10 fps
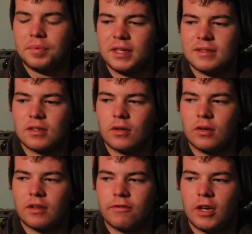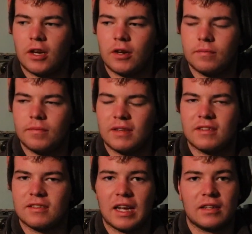Please ignore this video.
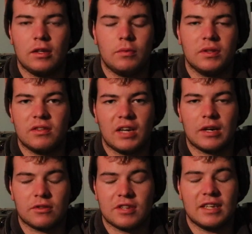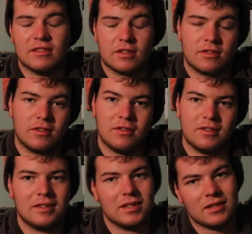It's exactly what the title says:
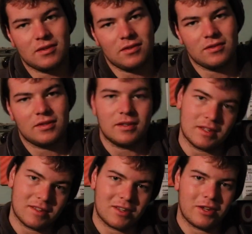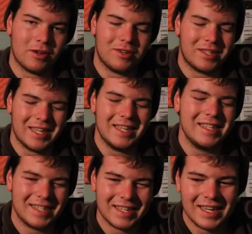excuses, excuses,
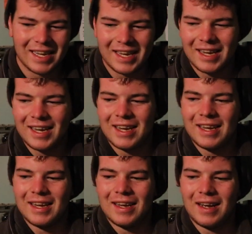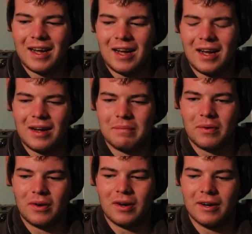excuses. Ah,
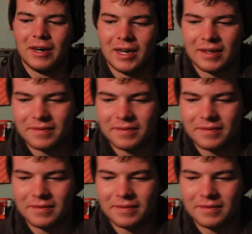boy.